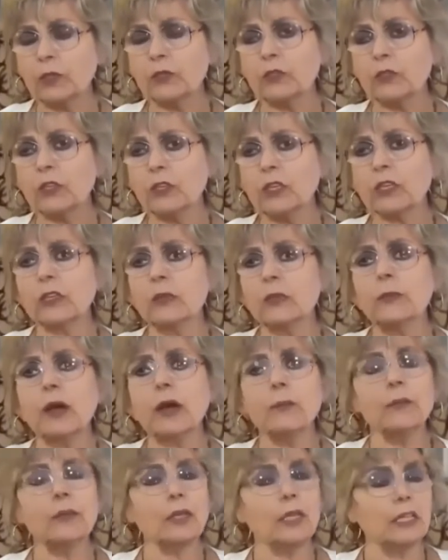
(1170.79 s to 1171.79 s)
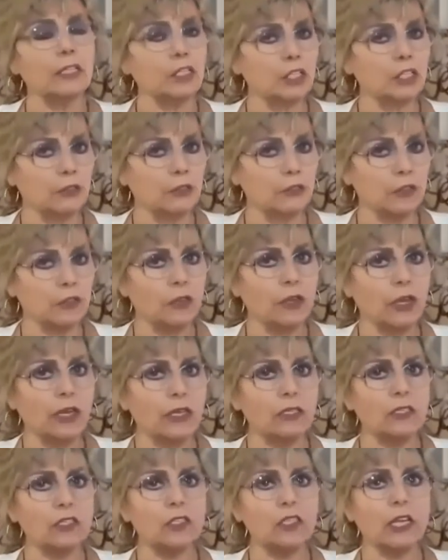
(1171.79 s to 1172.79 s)
And when you look at the population of the
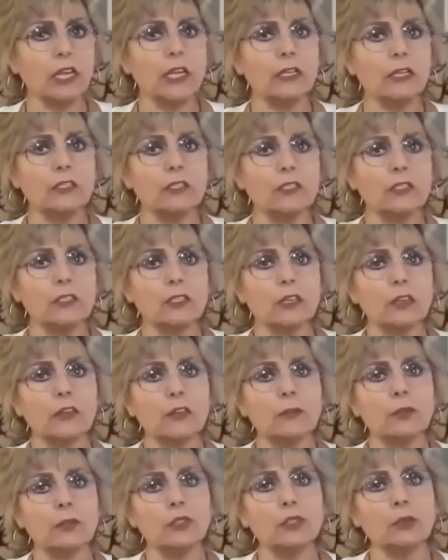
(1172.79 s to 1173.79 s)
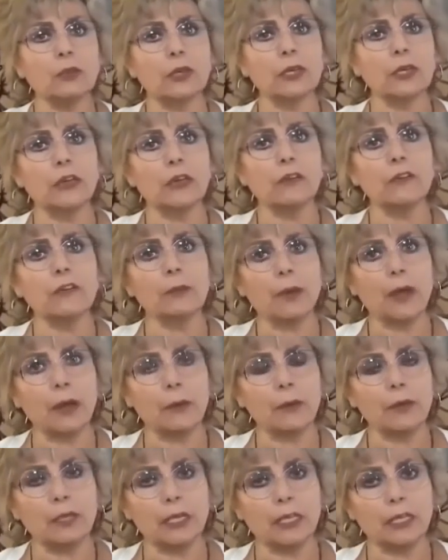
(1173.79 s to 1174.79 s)
United States, the majority of the
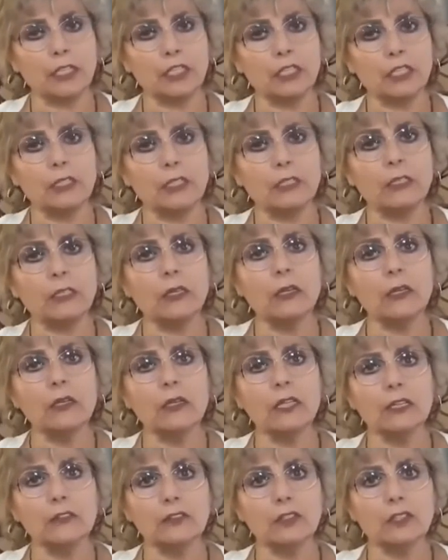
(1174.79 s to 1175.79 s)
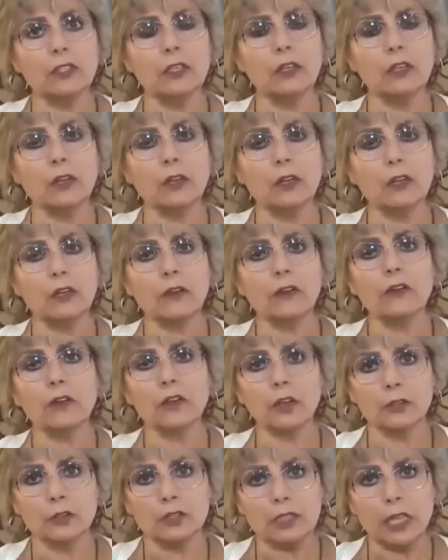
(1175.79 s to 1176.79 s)
population lives along
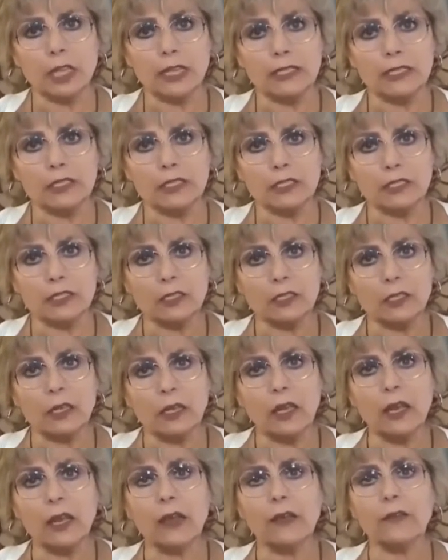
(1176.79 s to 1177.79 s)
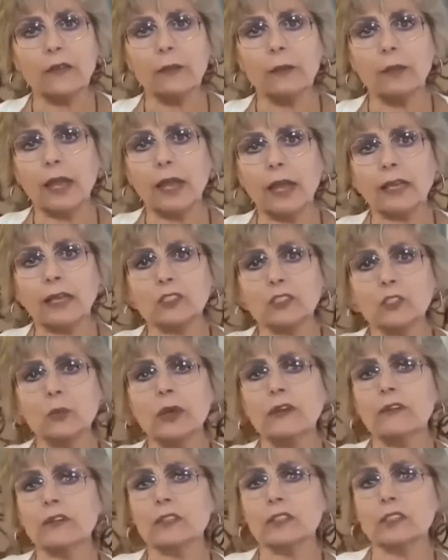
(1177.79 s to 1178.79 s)
the coastlines. And the blast
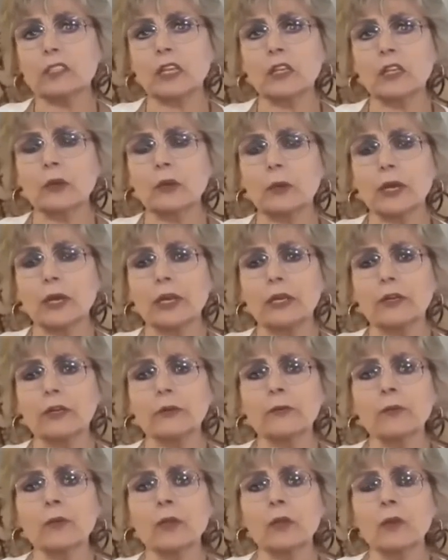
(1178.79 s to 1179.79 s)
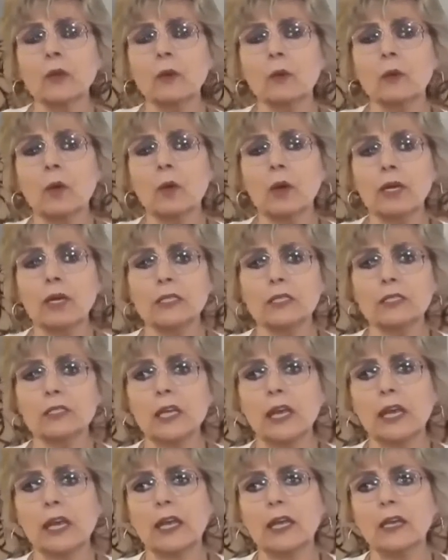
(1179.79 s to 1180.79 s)
wave accelerator
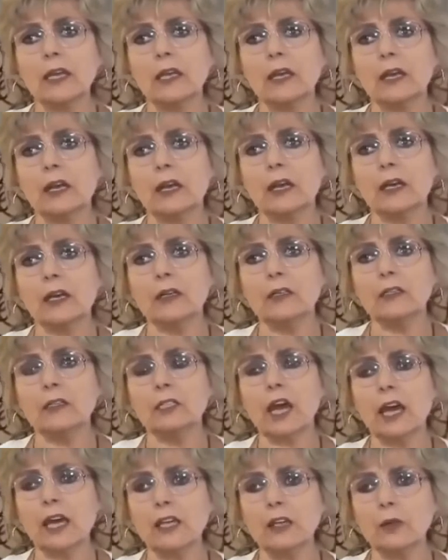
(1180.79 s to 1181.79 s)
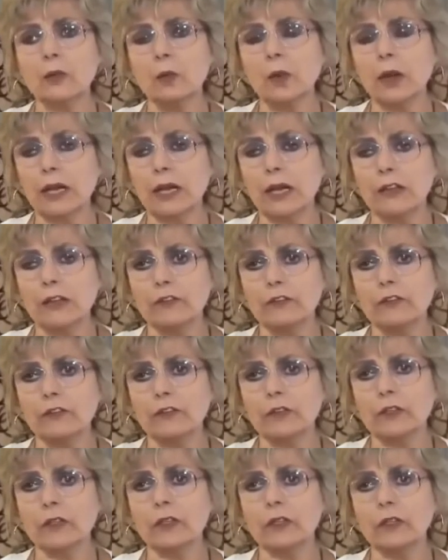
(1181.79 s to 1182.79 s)
was a tidal
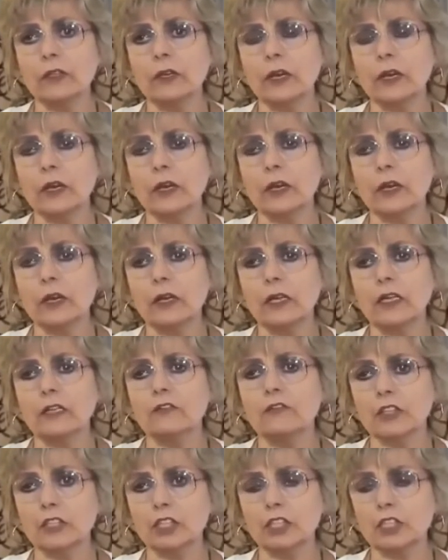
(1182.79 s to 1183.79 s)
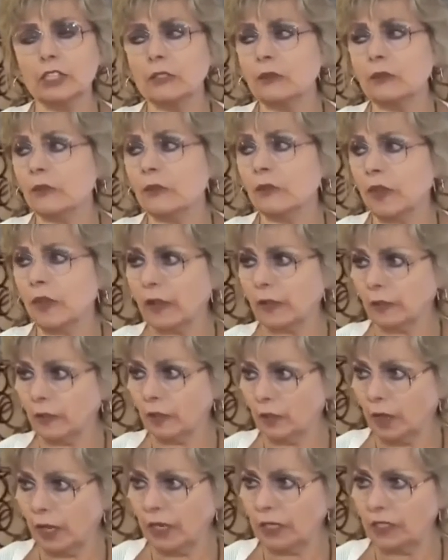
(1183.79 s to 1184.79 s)
wave invention
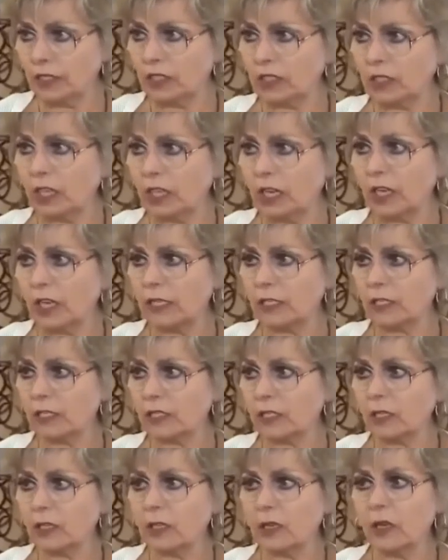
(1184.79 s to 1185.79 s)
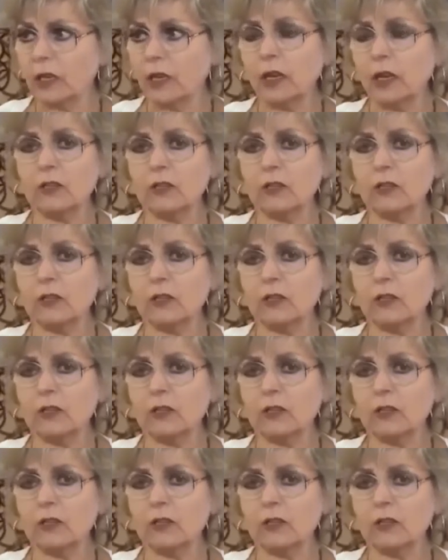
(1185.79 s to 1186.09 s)
that the United States